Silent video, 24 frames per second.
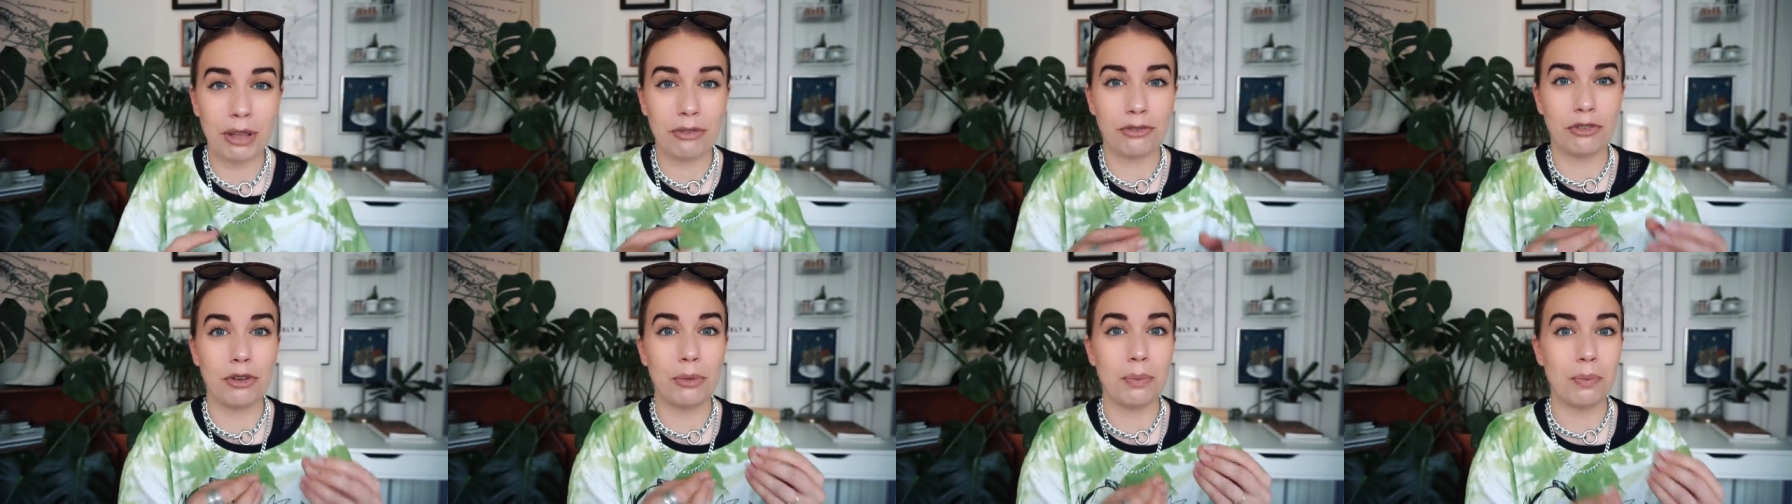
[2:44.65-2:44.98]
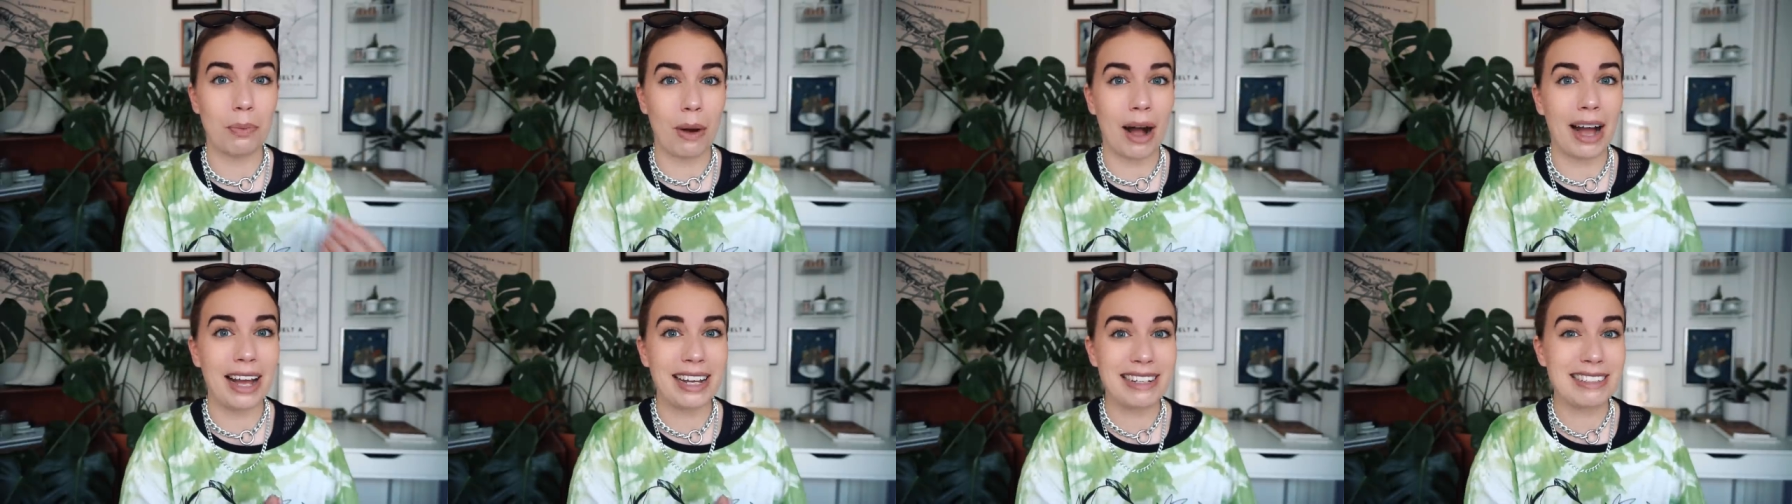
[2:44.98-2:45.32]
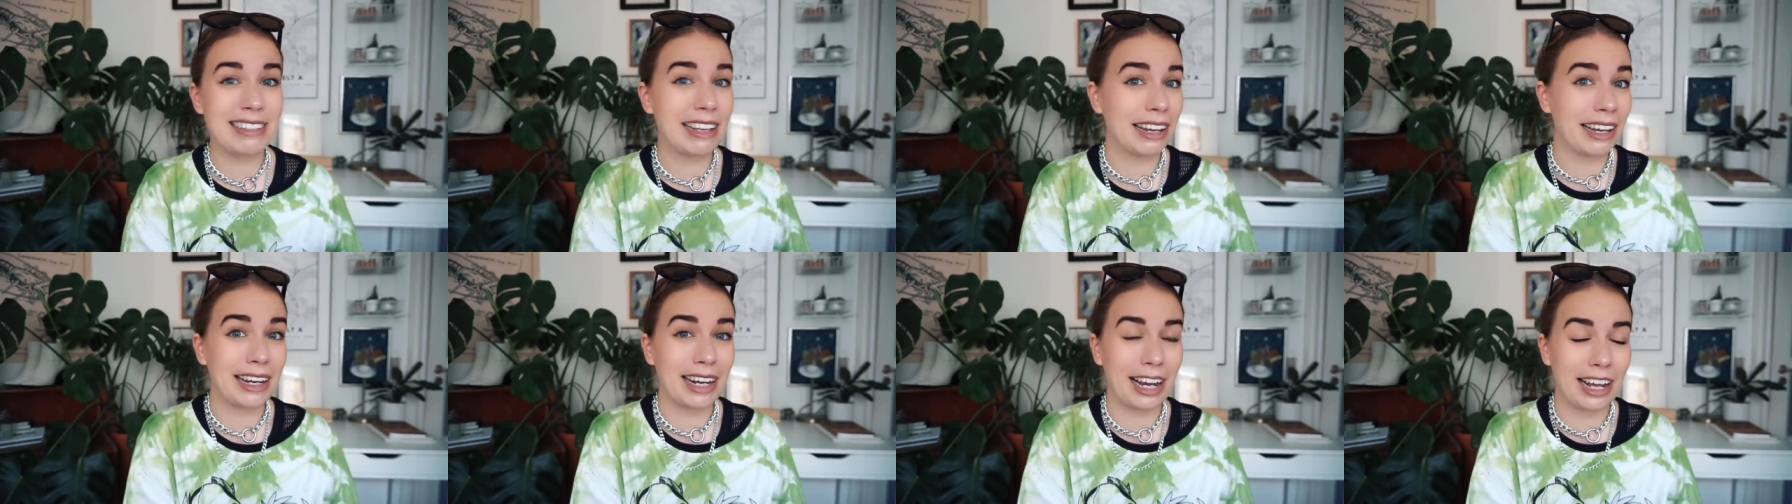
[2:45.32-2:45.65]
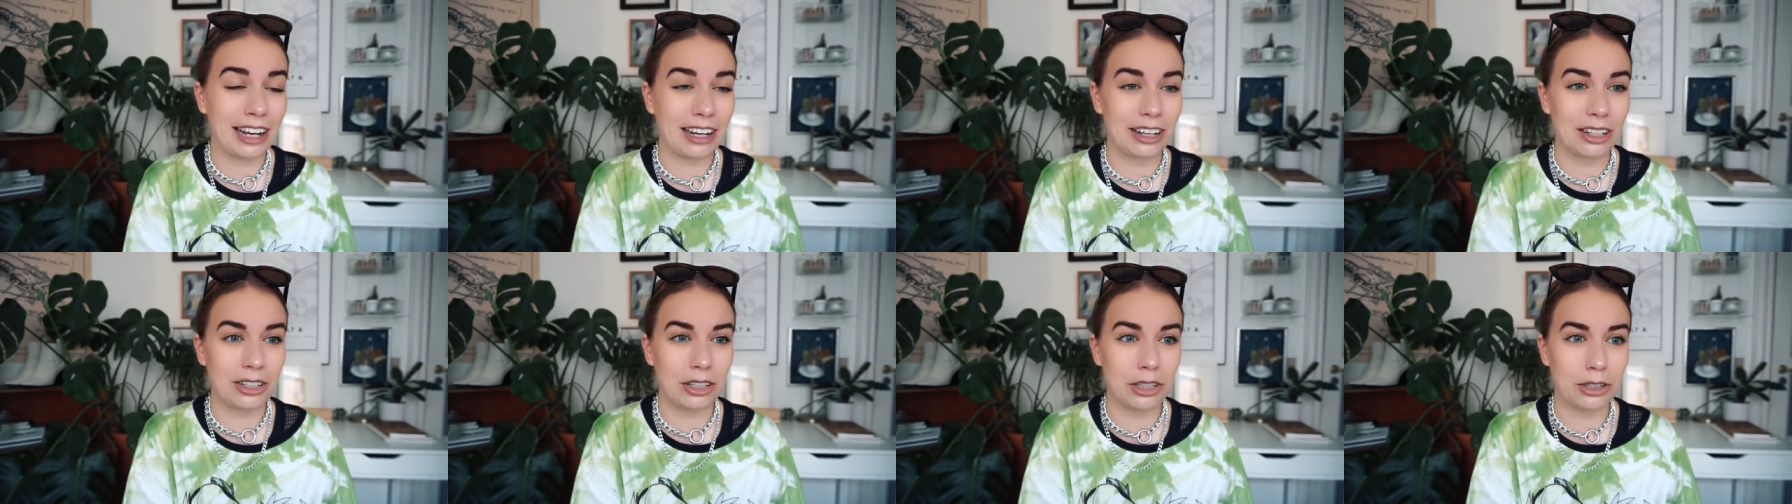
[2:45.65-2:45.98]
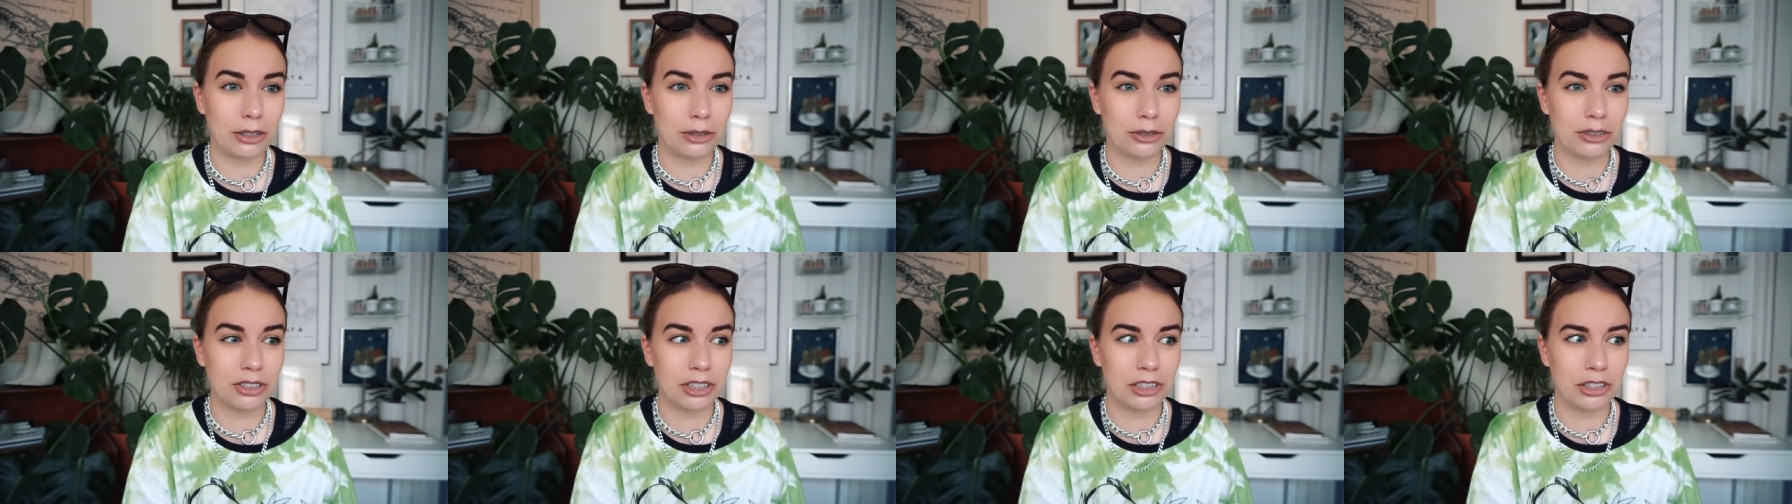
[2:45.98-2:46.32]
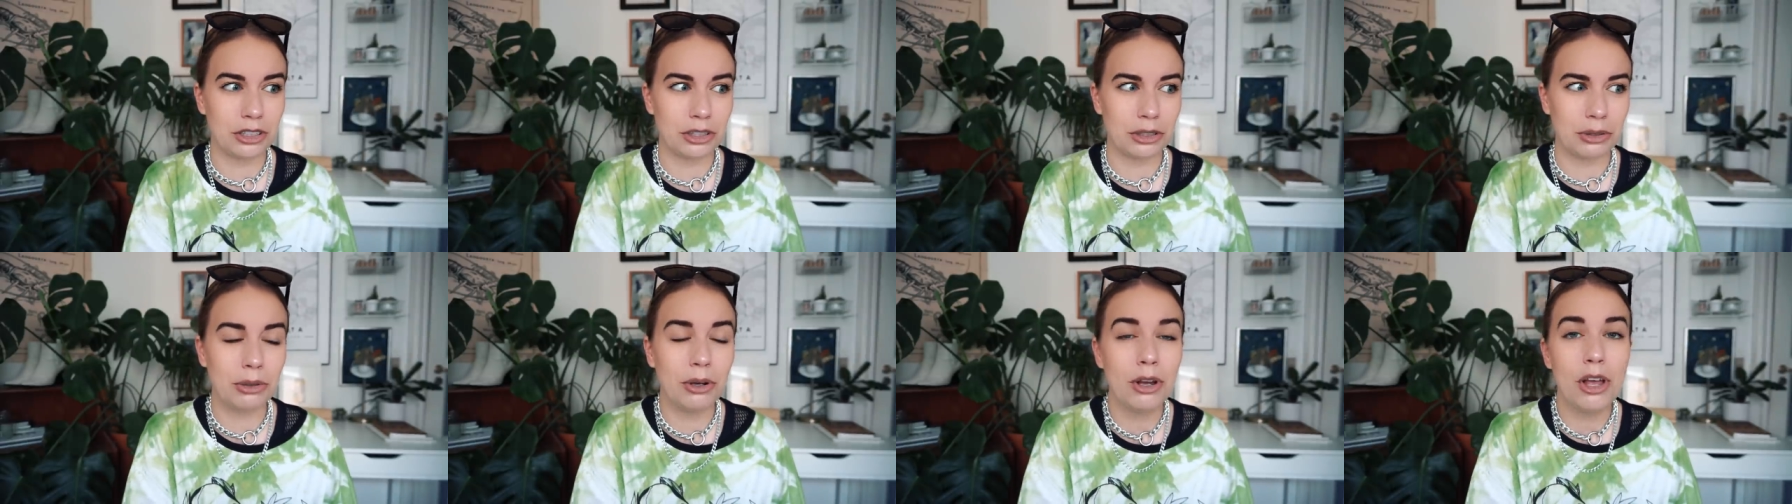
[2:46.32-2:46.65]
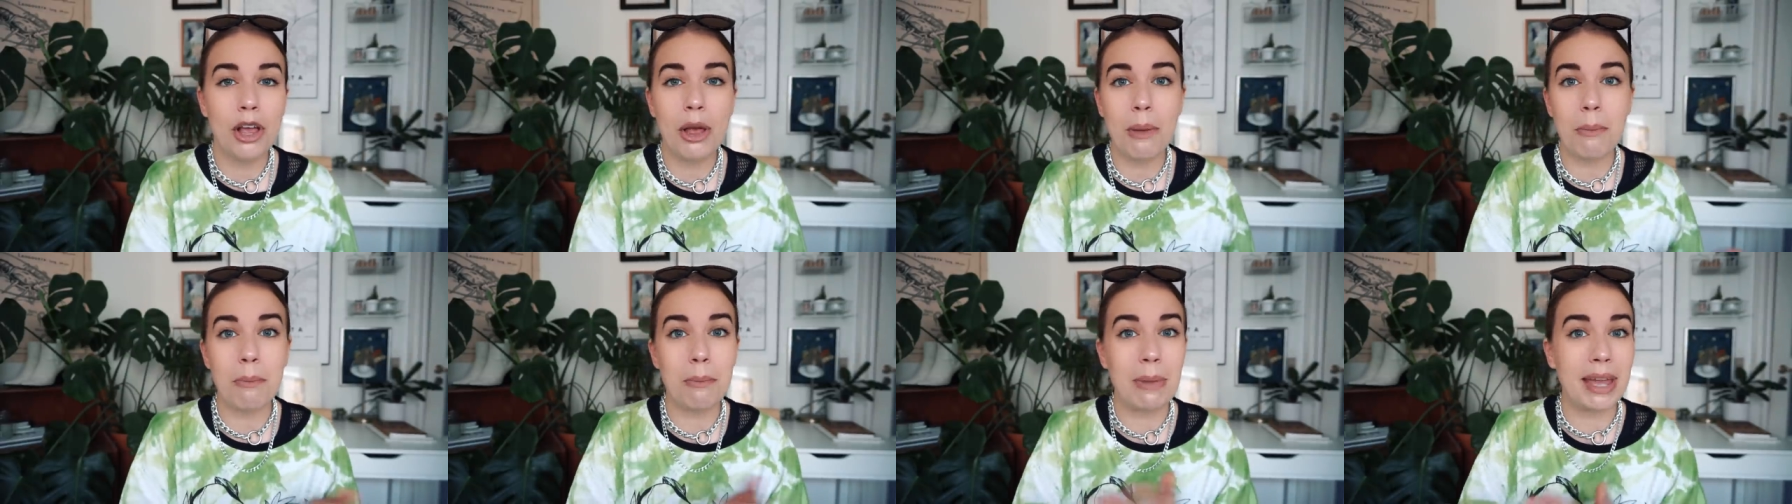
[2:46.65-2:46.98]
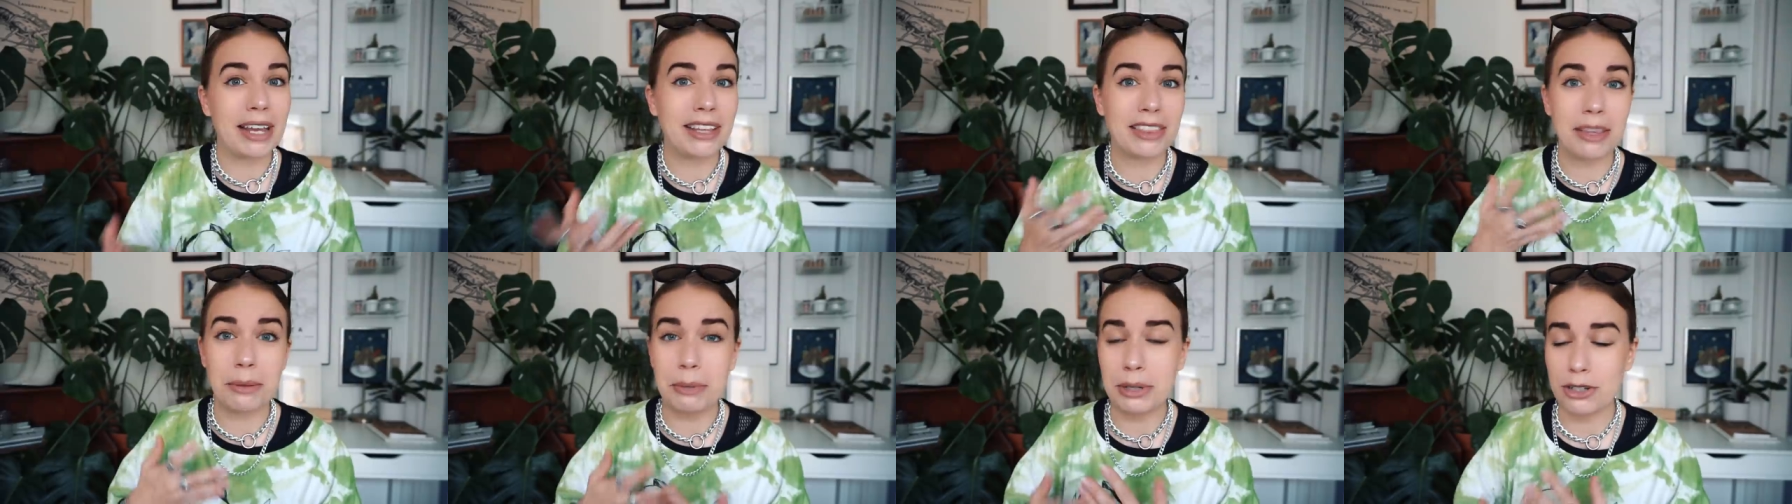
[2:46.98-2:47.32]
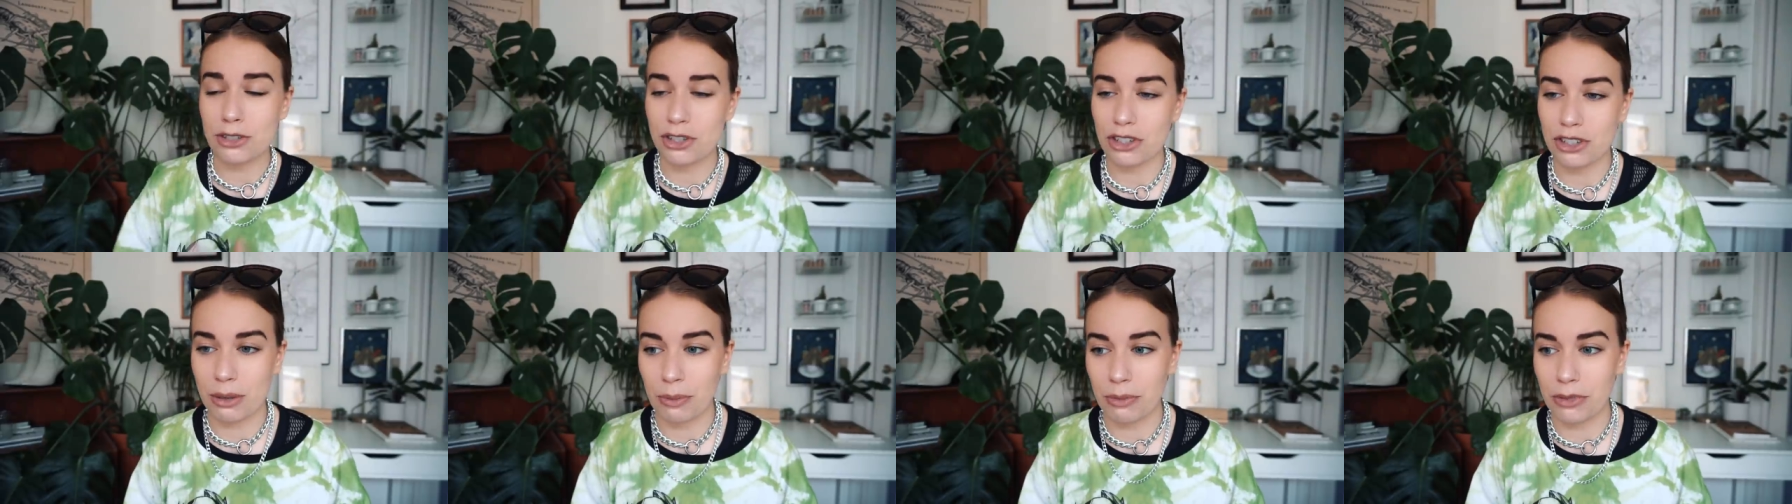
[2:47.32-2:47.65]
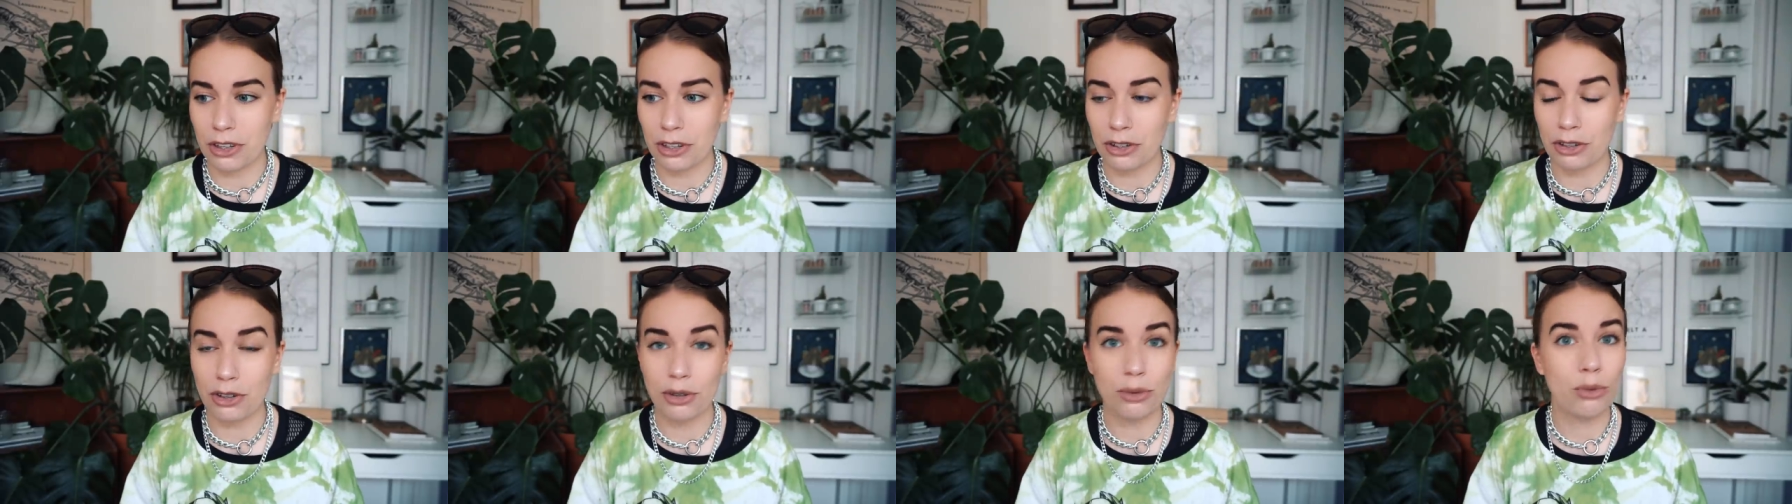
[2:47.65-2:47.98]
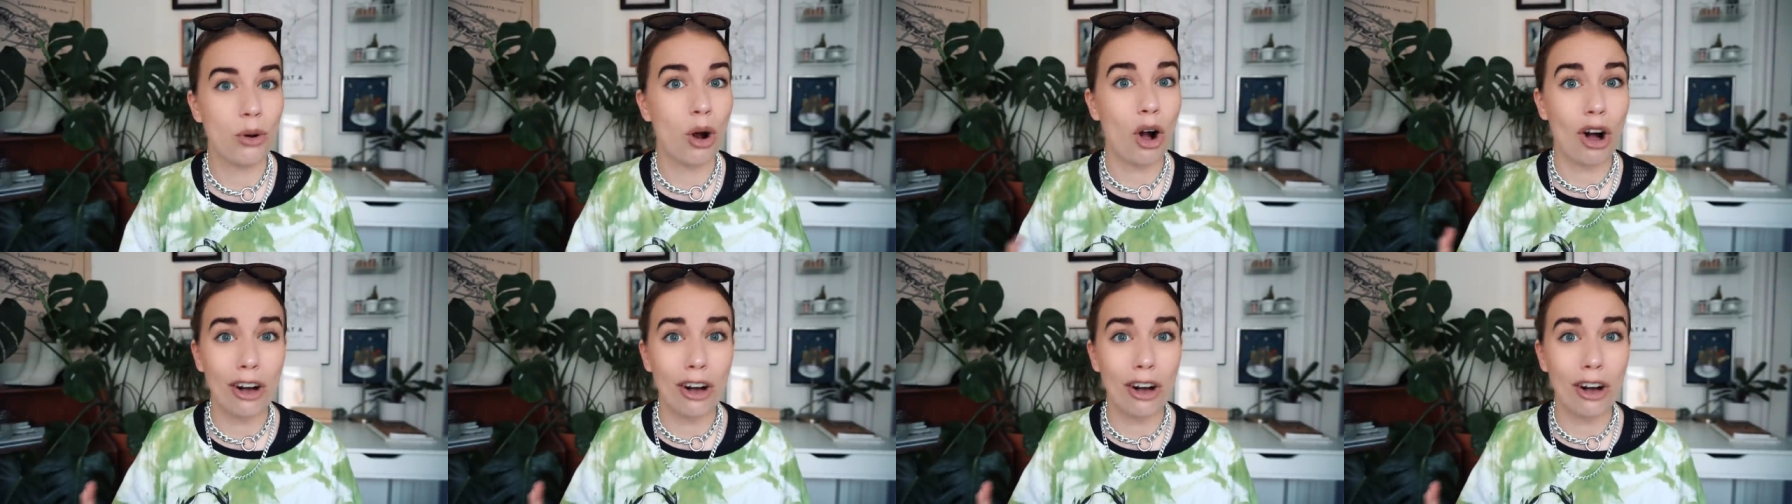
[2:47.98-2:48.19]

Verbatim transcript: if you buy secondhand clothes and you make them into something new,